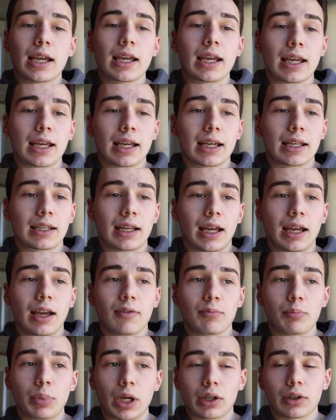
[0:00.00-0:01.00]
and I
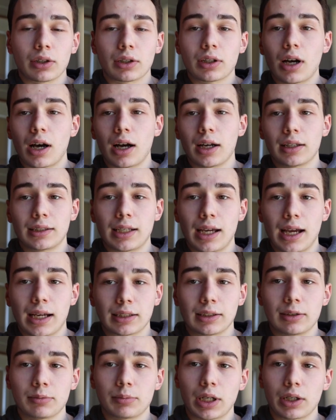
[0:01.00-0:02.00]
have better
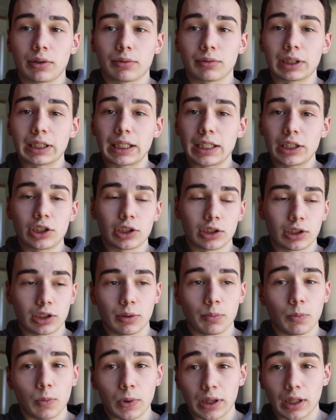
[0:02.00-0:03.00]
contact and a better
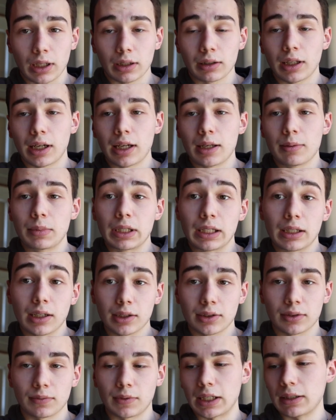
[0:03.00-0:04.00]
relationship with the client
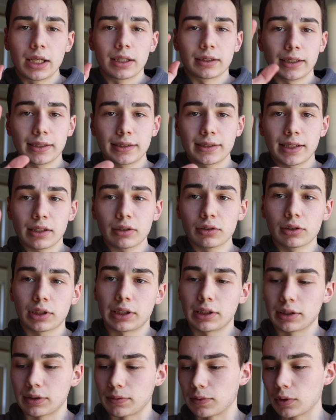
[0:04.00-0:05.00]
because of it. Let's take a look
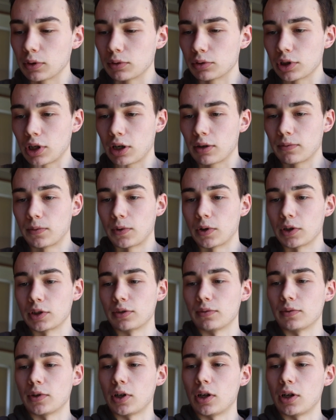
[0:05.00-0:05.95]
at this flowchart first of